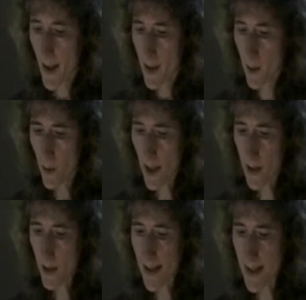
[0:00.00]
Don't
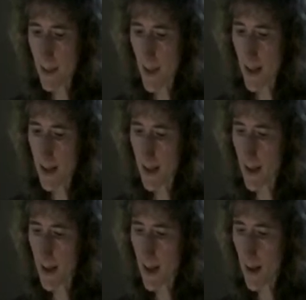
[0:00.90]
underestimate
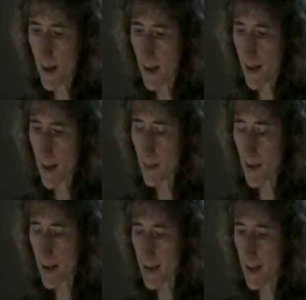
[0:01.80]
the
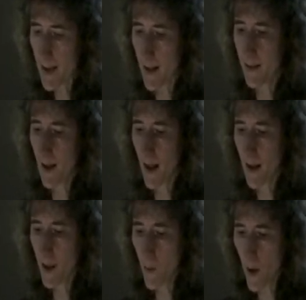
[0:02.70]
ability of
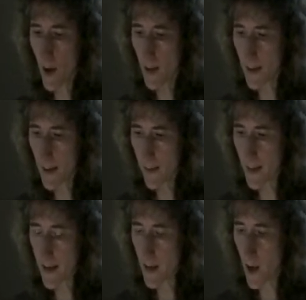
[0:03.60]
onion water,
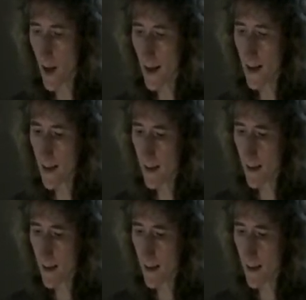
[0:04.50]
even as a tonic.